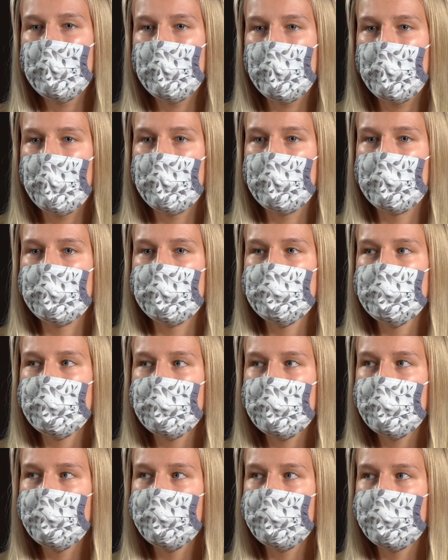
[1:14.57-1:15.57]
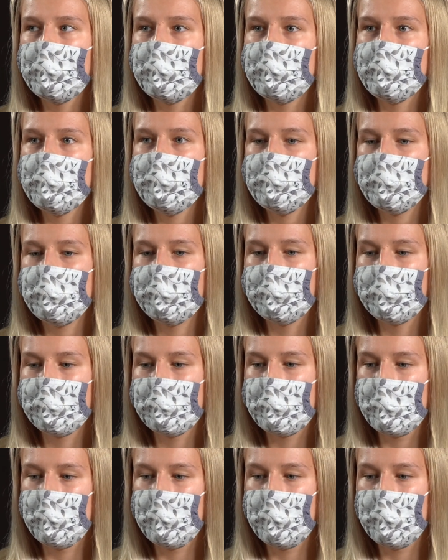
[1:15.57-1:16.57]
And it
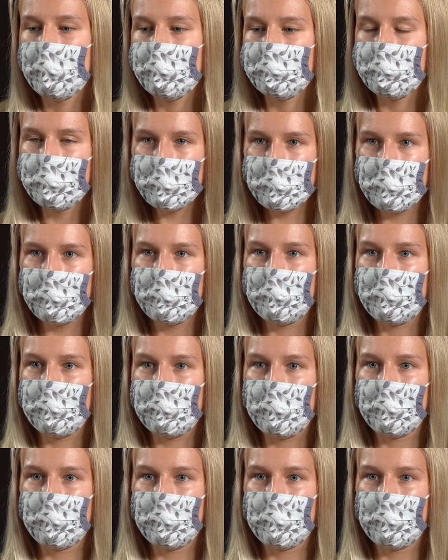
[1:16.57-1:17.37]
was the ability,